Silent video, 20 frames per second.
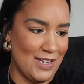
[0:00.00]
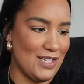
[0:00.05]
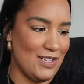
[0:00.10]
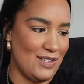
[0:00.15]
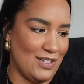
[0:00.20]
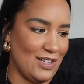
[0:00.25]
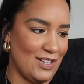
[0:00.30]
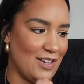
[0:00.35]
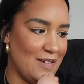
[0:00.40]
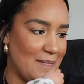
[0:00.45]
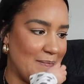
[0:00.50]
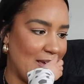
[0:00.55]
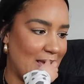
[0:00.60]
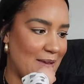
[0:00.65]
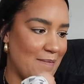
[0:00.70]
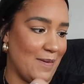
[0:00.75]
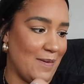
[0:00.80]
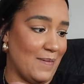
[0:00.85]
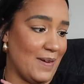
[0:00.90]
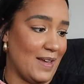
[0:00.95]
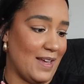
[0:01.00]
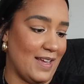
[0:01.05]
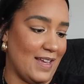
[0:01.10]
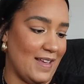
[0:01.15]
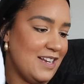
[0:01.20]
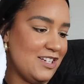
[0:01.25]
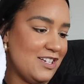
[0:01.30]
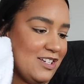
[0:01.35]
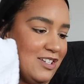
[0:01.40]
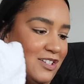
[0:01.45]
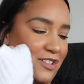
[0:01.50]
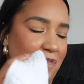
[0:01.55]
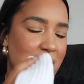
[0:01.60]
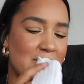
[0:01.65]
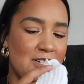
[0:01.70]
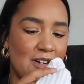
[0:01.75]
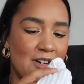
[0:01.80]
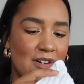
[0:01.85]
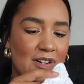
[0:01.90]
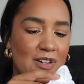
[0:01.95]
she's a good baby, but it's just so
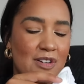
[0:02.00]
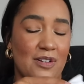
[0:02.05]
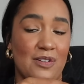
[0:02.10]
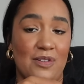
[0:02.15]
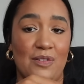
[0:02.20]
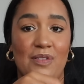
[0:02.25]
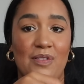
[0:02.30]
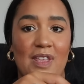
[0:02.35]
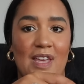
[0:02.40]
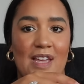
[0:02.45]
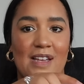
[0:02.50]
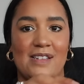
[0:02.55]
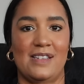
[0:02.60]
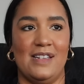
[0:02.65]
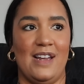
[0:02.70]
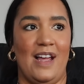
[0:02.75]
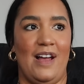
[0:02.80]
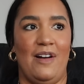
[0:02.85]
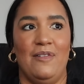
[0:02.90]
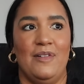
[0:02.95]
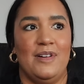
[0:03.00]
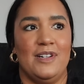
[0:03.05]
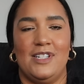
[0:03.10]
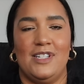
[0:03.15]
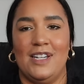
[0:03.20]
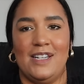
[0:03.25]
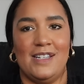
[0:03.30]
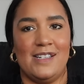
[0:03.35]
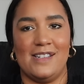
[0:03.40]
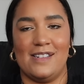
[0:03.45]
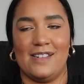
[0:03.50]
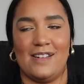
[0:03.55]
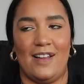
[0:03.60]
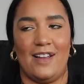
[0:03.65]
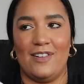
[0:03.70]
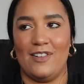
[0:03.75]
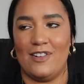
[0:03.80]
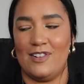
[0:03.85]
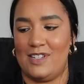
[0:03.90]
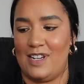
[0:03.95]
much harder to do things now, which is
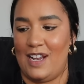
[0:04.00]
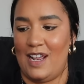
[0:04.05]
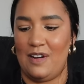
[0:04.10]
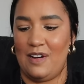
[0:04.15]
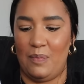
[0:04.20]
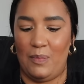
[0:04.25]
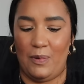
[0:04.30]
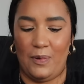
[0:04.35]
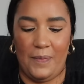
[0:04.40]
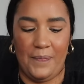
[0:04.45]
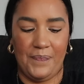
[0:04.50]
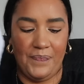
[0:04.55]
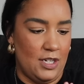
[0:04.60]
understandable.